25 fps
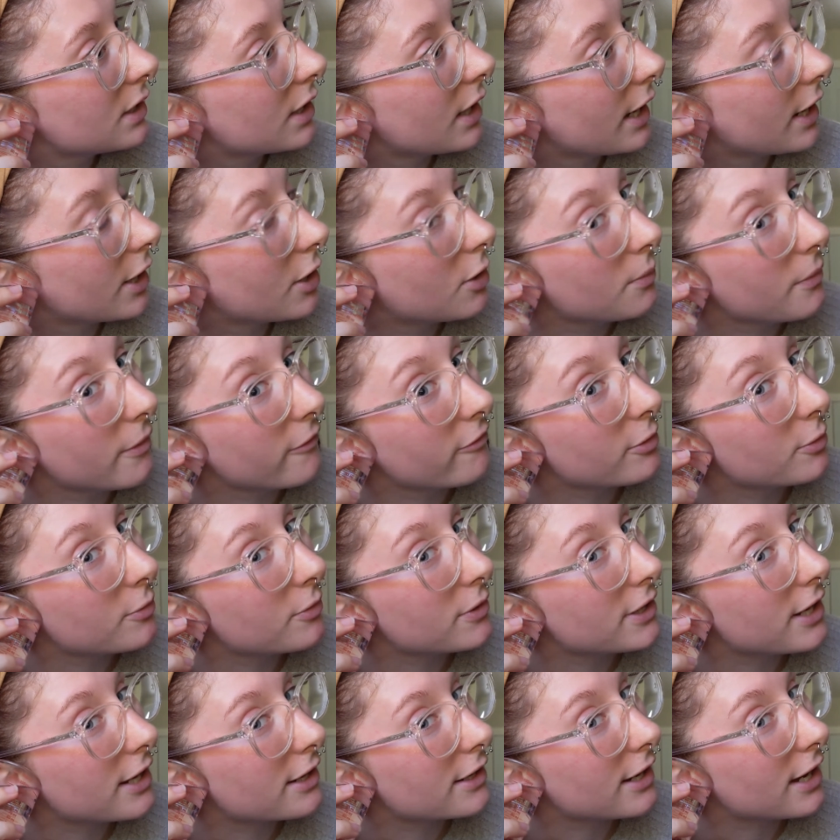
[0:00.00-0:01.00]
I hope
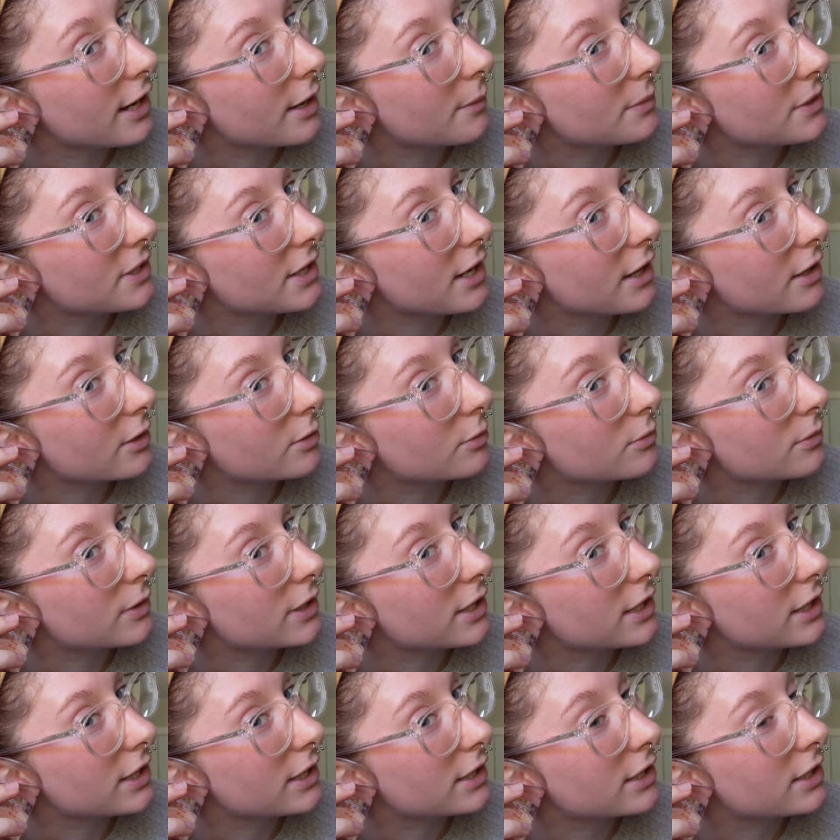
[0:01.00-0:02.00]
everyone had a happy
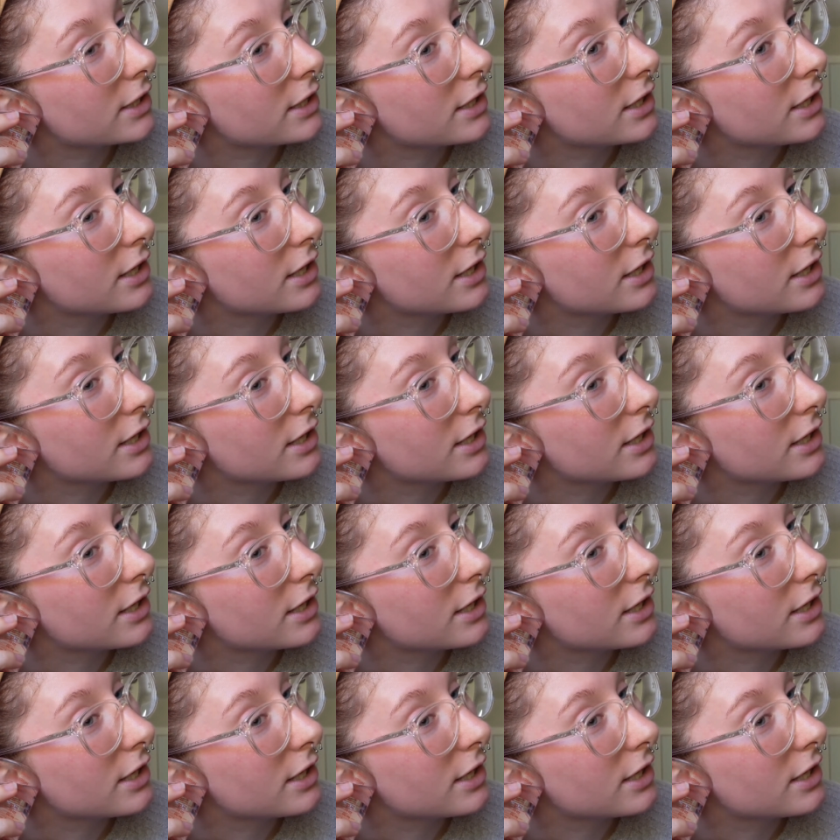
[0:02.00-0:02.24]
Halloween.